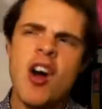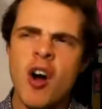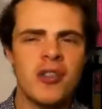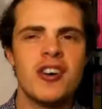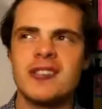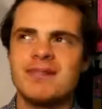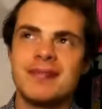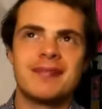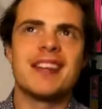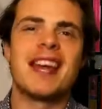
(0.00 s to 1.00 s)
Although,
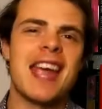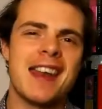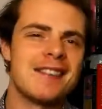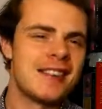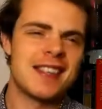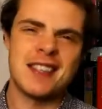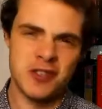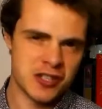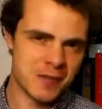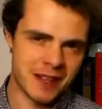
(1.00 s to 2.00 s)
again, this is
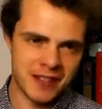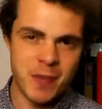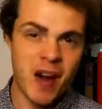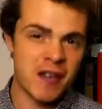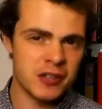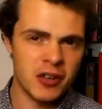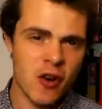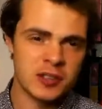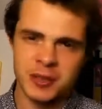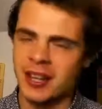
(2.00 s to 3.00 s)
just something that's par for the
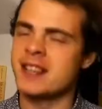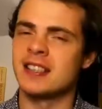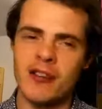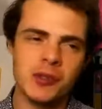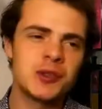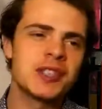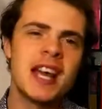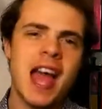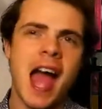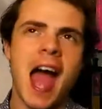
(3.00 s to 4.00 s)
course with classic novels,
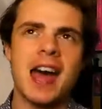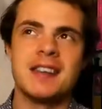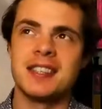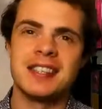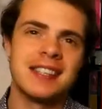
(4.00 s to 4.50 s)
and